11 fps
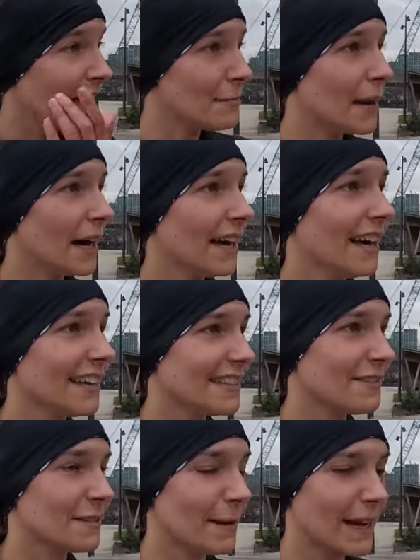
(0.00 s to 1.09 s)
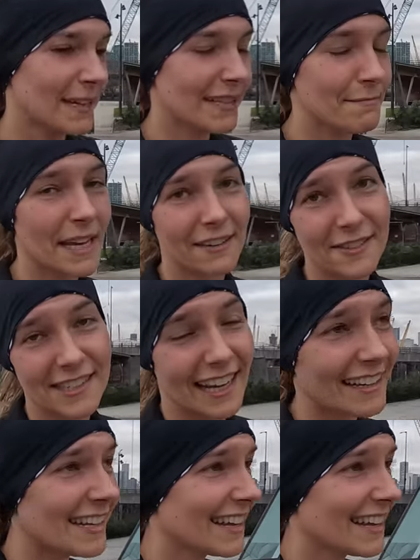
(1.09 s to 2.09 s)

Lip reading: but it's not as bad as it being on sand.